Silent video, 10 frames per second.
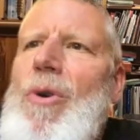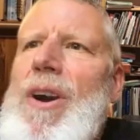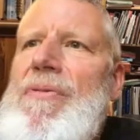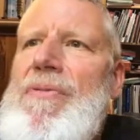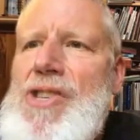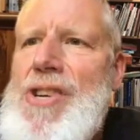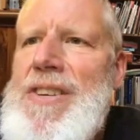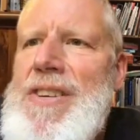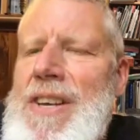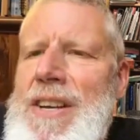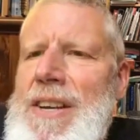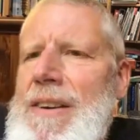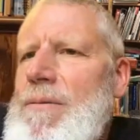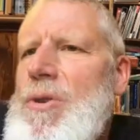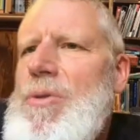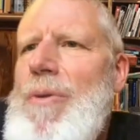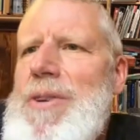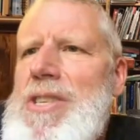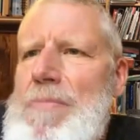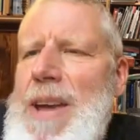more efficient with
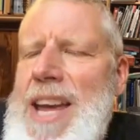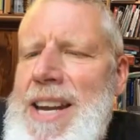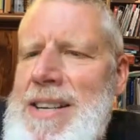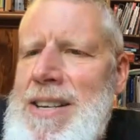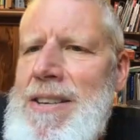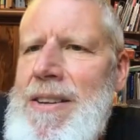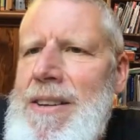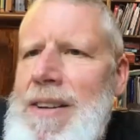what we spend